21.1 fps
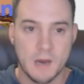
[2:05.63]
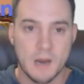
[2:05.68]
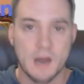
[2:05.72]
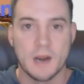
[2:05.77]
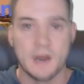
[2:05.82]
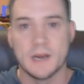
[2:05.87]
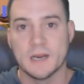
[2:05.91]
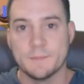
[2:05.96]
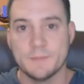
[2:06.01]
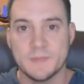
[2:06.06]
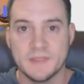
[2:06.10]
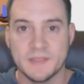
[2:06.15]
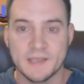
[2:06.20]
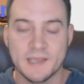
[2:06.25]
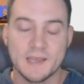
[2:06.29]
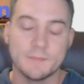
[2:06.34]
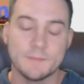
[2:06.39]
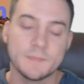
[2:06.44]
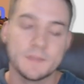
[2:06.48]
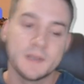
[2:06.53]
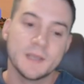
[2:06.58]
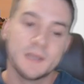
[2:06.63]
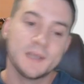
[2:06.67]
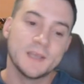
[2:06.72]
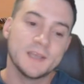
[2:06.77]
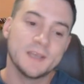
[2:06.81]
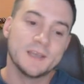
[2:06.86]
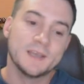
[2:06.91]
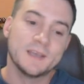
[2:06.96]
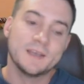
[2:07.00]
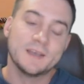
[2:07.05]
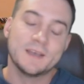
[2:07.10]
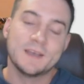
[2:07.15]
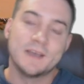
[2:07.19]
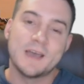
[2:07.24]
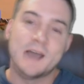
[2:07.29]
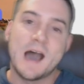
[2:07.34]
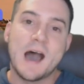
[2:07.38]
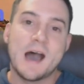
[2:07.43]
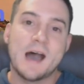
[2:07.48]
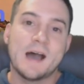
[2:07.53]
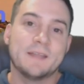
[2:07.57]
All right, I'm in the game.
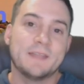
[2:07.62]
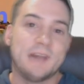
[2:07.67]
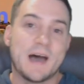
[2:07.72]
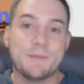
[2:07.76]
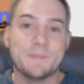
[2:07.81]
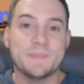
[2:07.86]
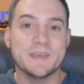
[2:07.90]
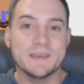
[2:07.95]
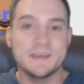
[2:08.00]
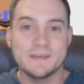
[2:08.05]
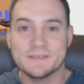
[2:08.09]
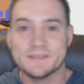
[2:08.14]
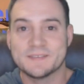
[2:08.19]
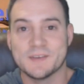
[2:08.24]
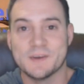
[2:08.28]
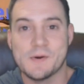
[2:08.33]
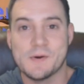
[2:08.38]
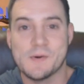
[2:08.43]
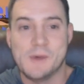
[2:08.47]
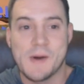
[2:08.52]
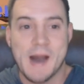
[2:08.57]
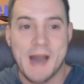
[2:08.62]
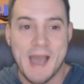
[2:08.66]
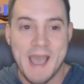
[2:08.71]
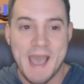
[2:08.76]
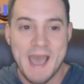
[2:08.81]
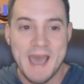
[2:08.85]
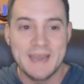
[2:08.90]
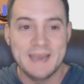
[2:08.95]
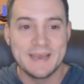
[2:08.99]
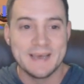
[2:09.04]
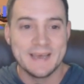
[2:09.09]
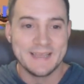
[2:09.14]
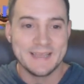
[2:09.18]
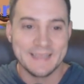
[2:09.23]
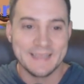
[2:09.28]
Not me. So, I had